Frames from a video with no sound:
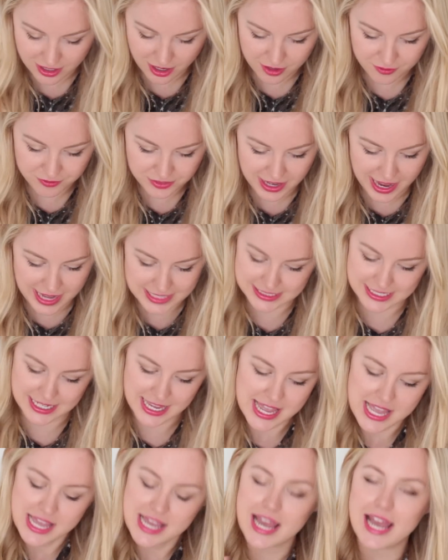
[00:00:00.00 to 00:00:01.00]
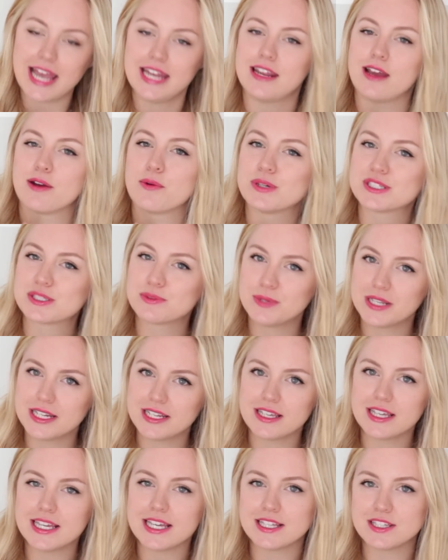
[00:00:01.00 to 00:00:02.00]
a lot of that, and I was
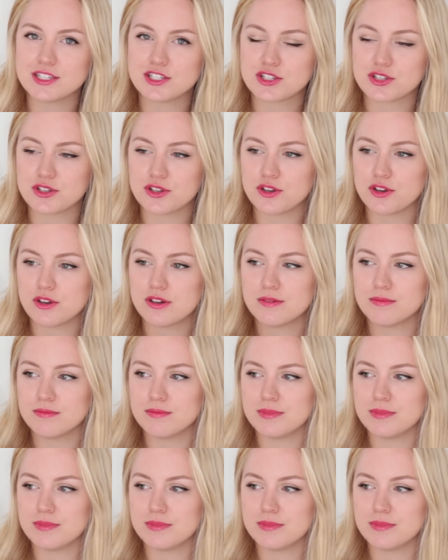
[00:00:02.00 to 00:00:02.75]
really into